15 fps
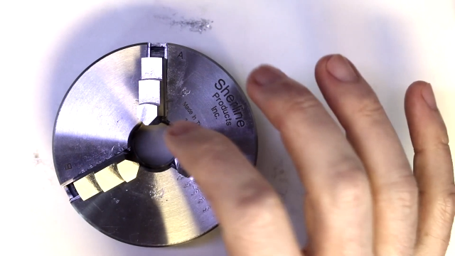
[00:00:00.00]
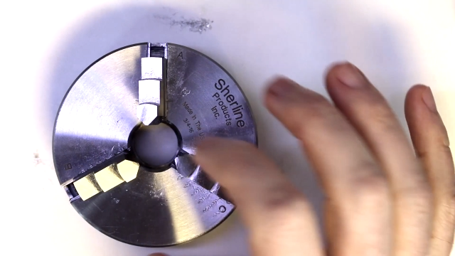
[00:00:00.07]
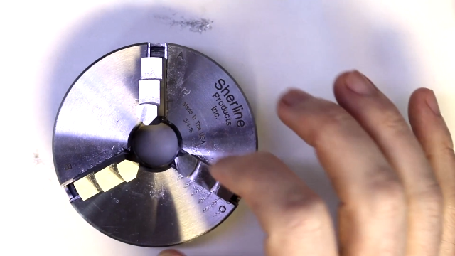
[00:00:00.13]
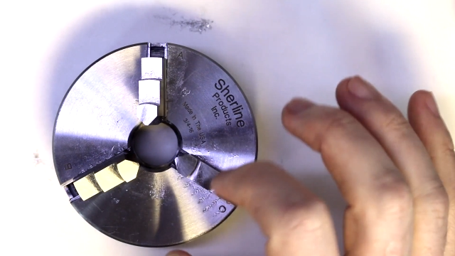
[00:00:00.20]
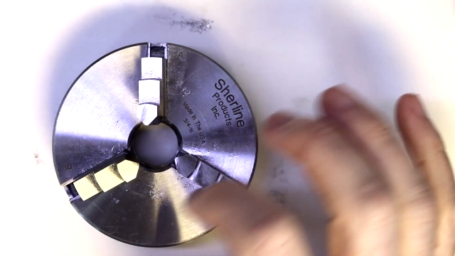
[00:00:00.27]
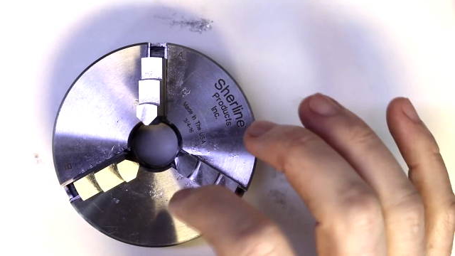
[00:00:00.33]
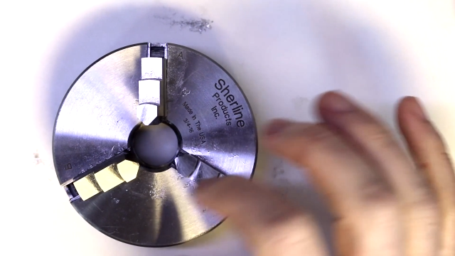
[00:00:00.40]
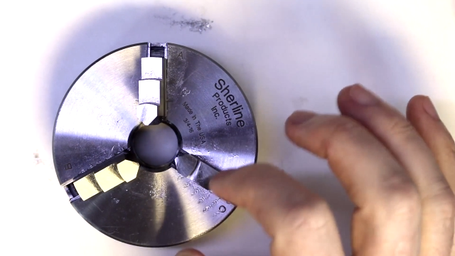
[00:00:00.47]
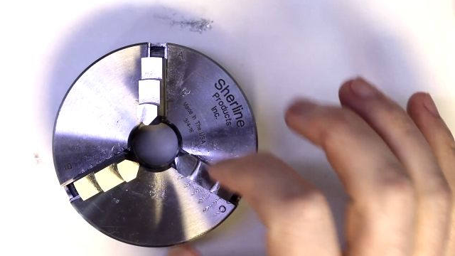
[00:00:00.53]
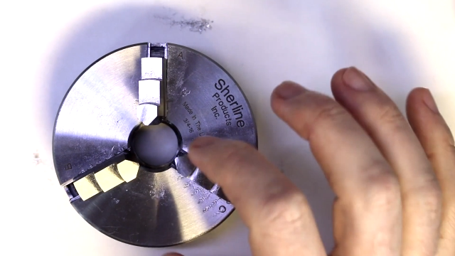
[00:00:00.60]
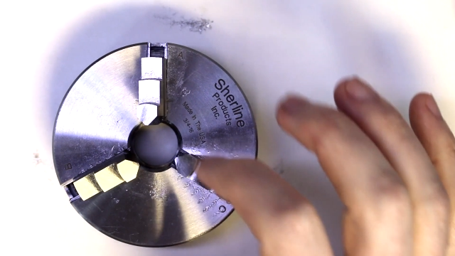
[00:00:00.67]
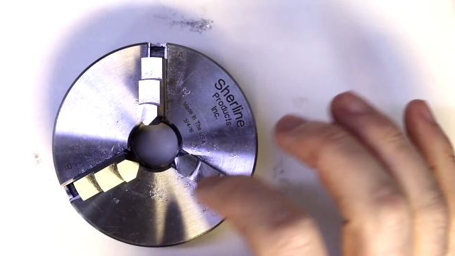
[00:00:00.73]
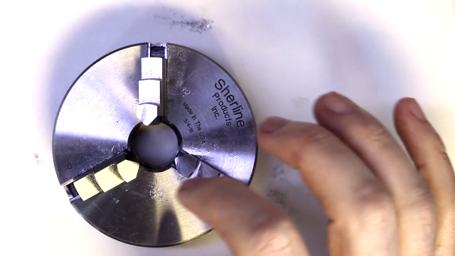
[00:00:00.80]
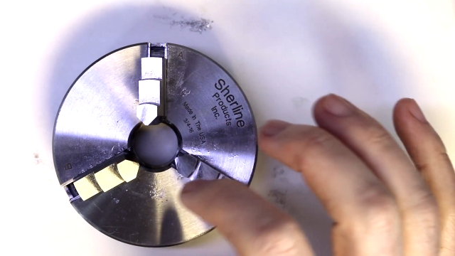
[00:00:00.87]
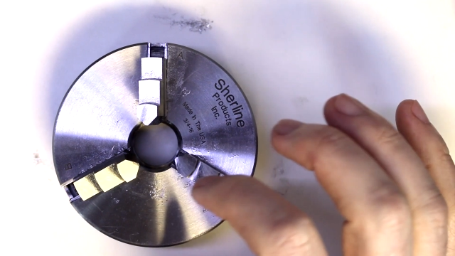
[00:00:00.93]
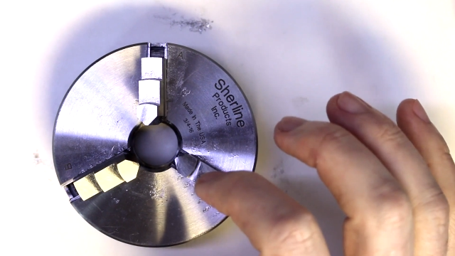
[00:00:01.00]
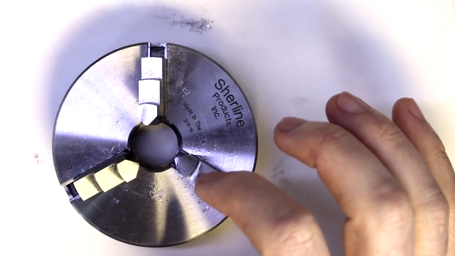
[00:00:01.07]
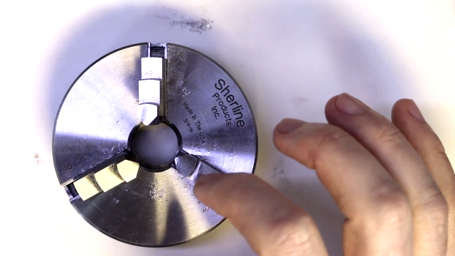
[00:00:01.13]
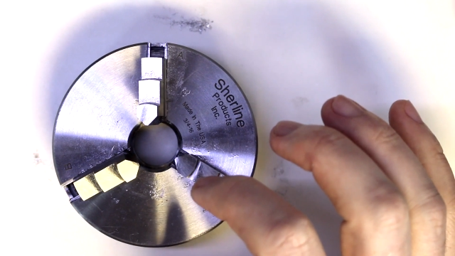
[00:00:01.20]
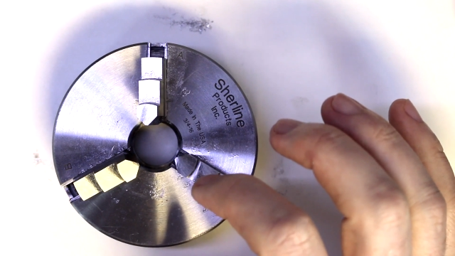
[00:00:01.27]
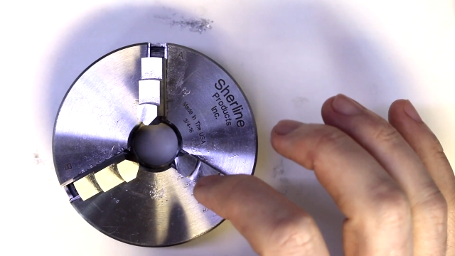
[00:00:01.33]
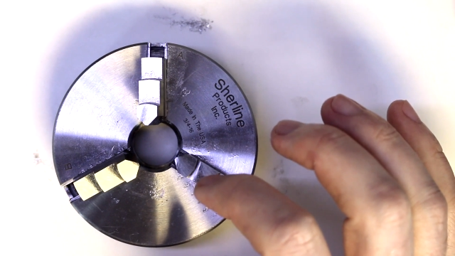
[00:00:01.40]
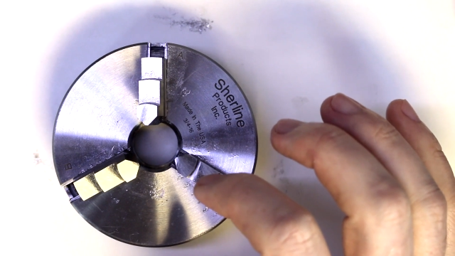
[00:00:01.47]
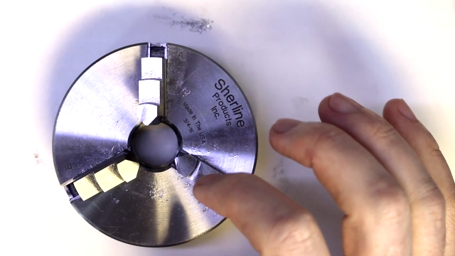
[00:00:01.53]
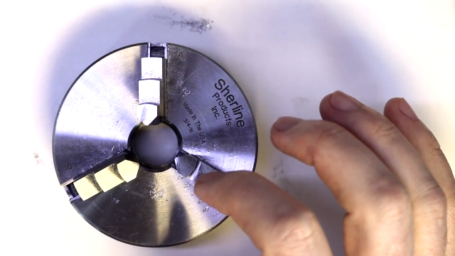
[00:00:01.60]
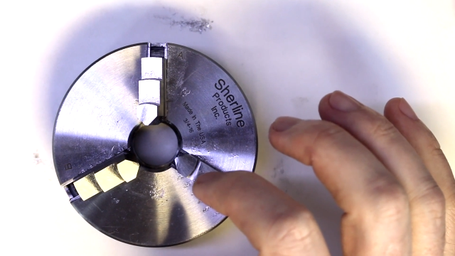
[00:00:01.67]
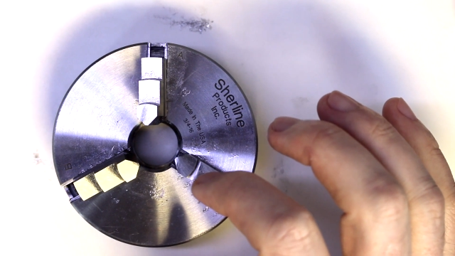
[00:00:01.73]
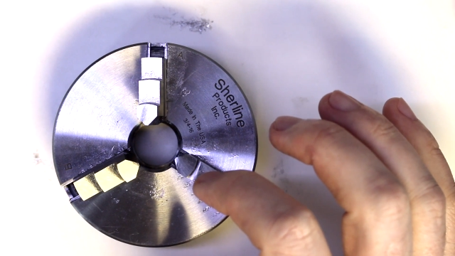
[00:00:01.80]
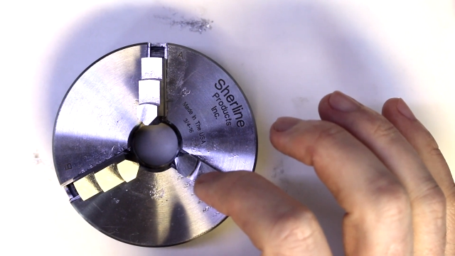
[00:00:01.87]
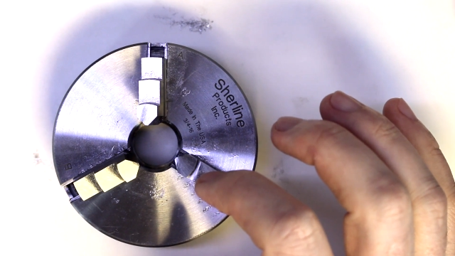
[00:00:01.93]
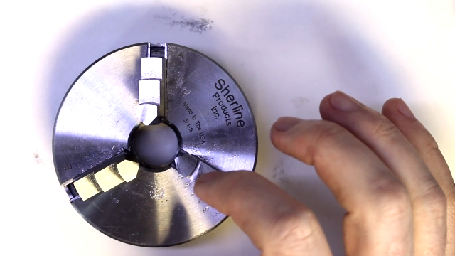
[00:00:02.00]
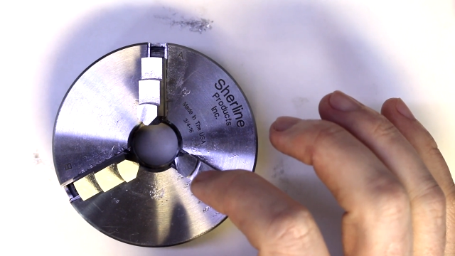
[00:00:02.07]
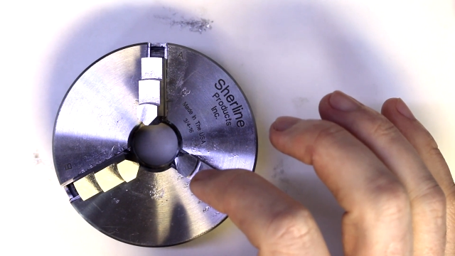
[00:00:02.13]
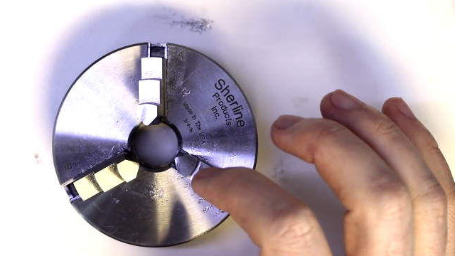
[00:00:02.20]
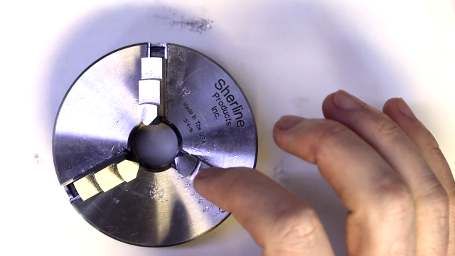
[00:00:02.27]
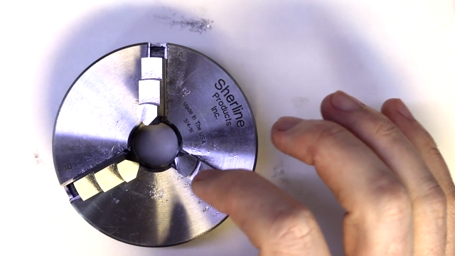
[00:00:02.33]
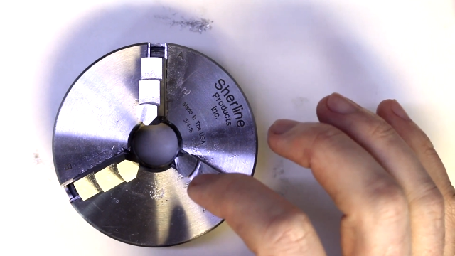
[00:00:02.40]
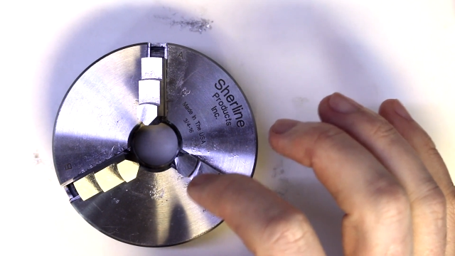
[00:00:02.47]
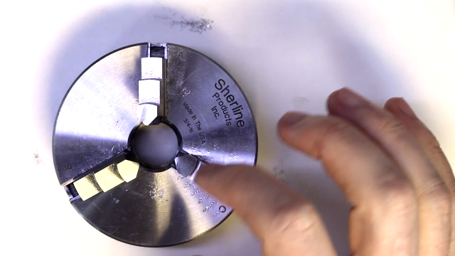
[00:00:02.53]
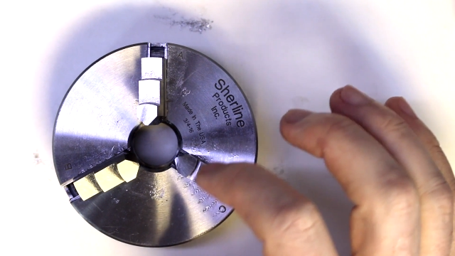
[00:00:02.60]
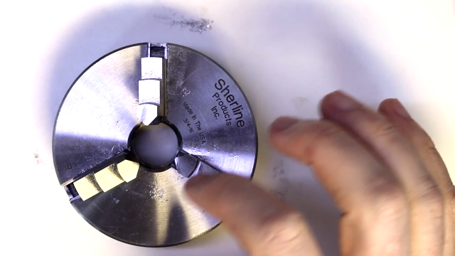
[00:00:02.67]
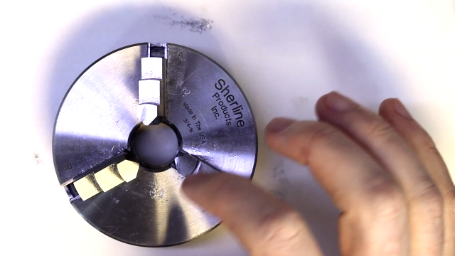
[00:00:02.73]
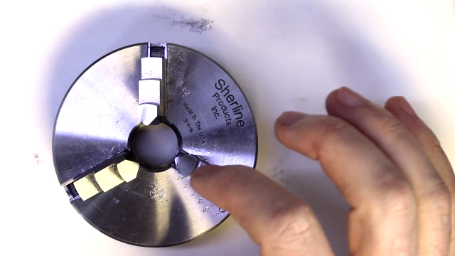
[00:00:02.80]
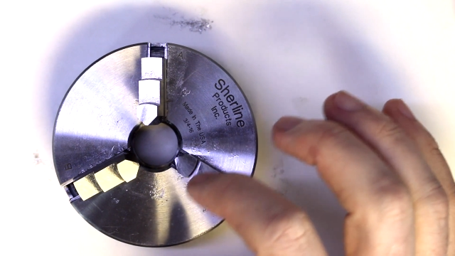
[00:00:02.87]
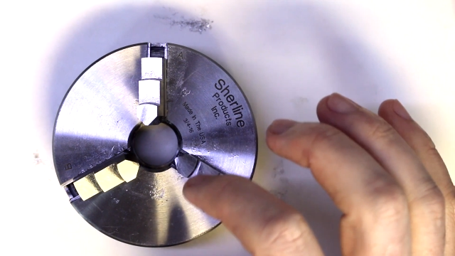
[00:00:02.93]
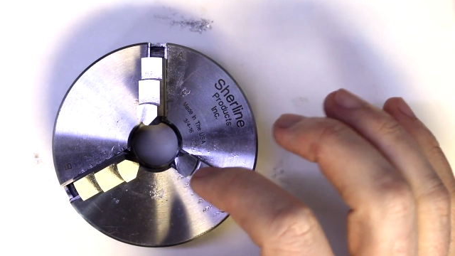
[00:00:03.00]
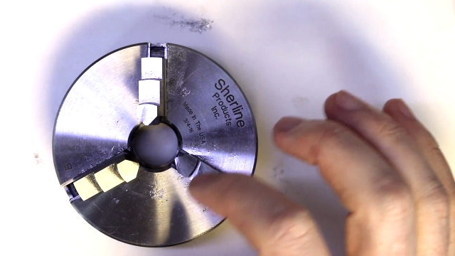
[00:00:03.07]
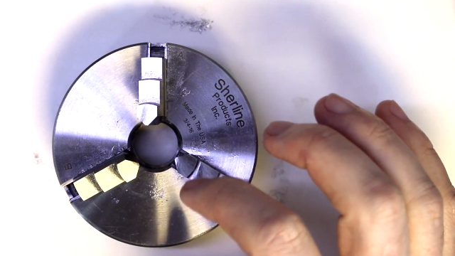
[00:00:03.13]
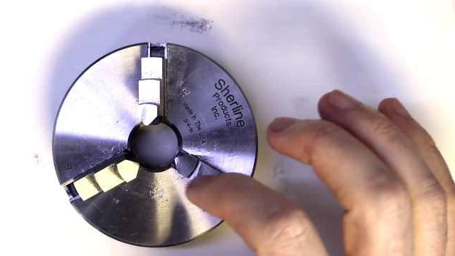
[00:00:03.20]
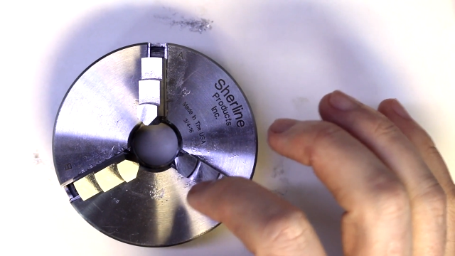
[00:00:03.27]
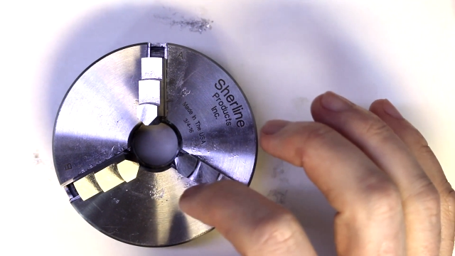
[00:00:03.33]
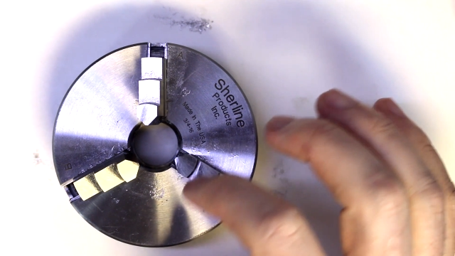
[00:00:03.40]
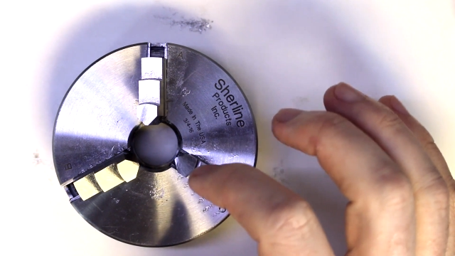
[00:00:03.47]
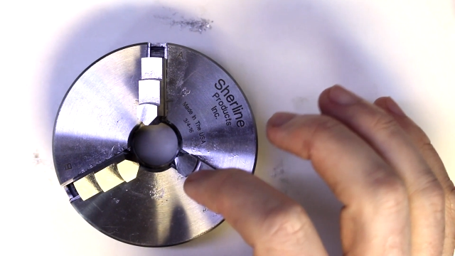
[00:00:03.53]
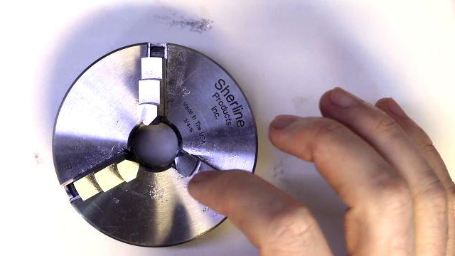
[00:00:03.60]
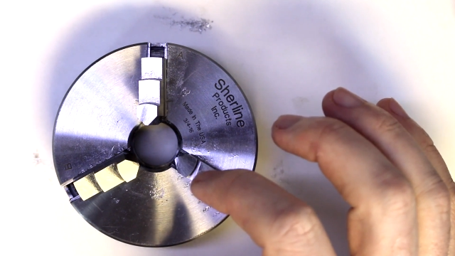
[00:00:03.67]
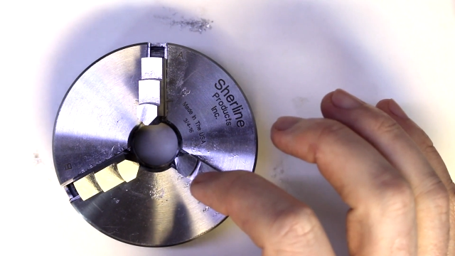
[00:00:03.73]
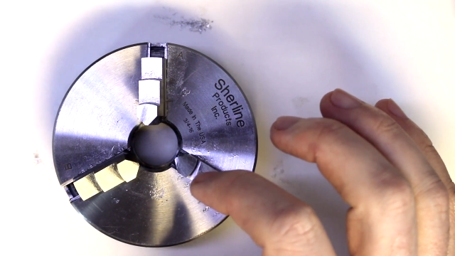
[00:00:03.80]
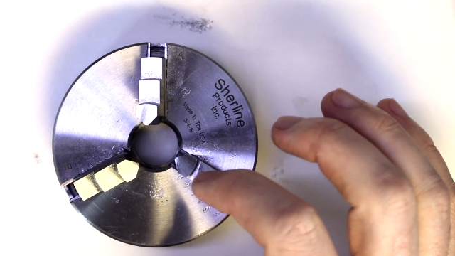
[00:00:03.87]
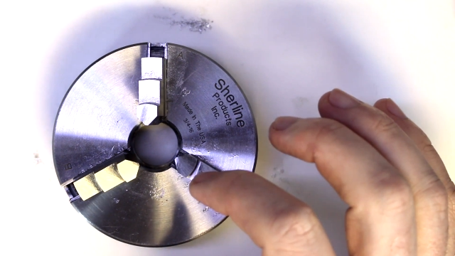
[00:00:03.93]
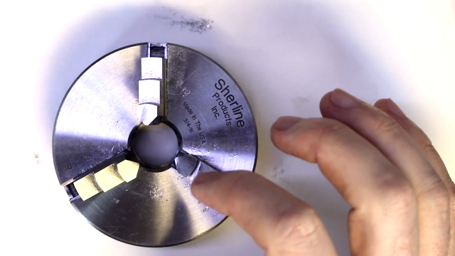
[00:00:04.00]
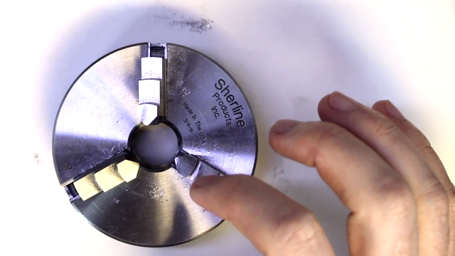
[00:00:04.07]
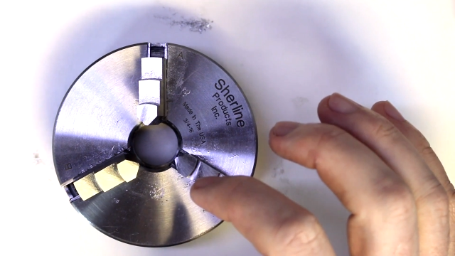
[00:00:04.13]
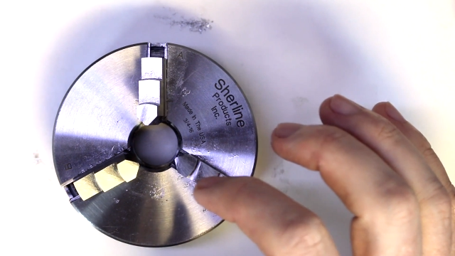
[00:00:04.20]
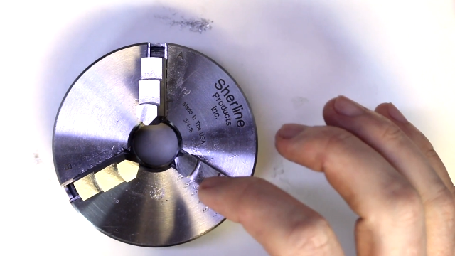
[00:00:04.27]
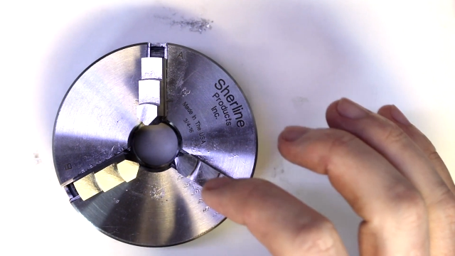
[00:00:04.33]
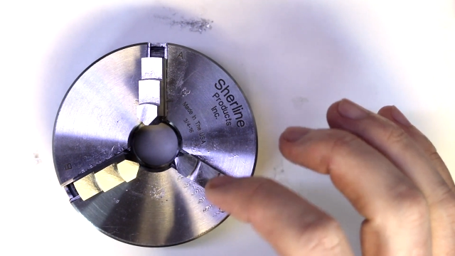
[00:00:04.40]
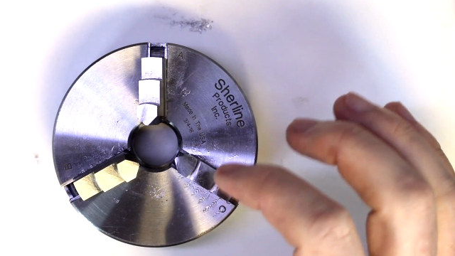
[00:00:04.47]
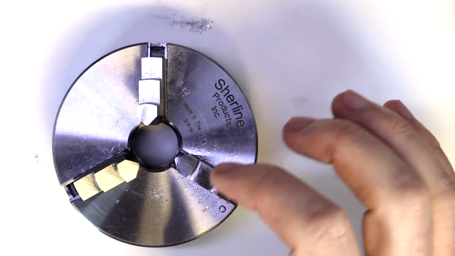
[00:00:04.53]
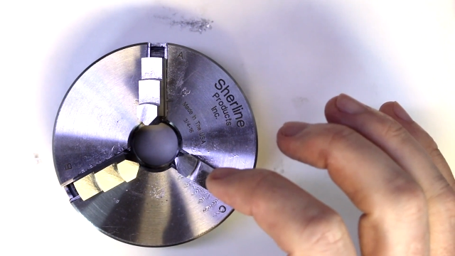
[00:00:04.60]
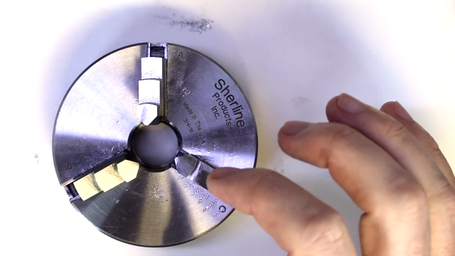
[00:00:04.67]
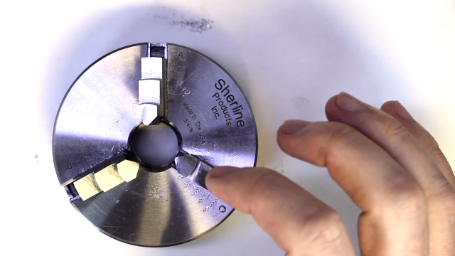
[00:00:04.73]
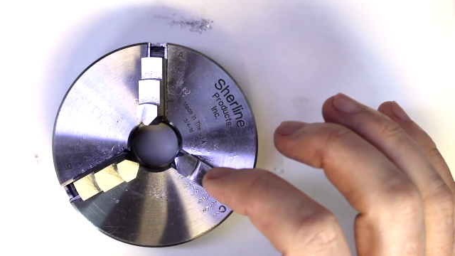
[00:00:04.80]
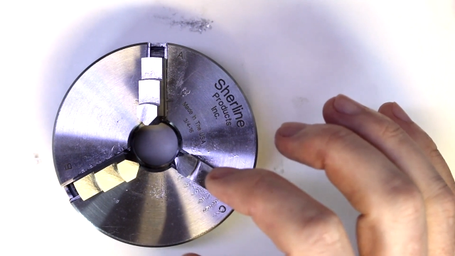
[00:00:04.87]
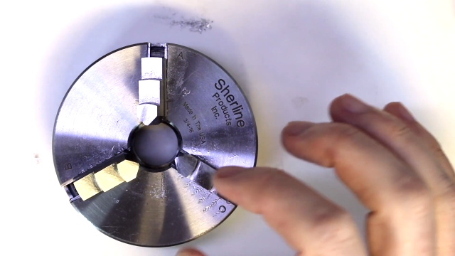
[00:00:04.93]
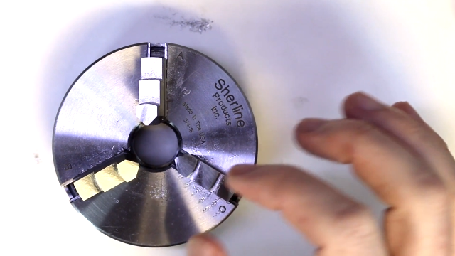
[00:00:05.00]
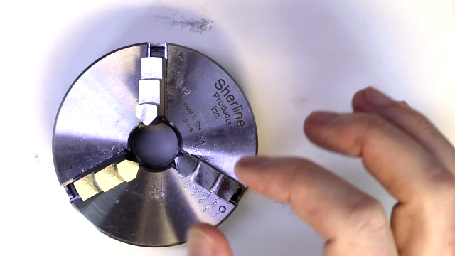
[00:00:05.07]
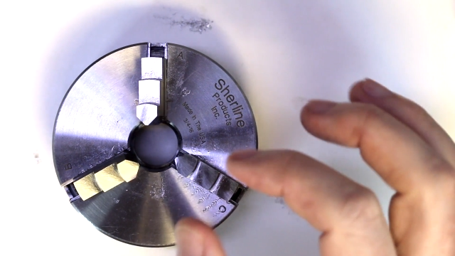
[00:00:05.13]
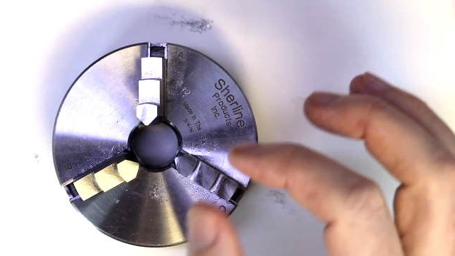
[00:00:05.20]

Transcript: [unreadable: no face in view]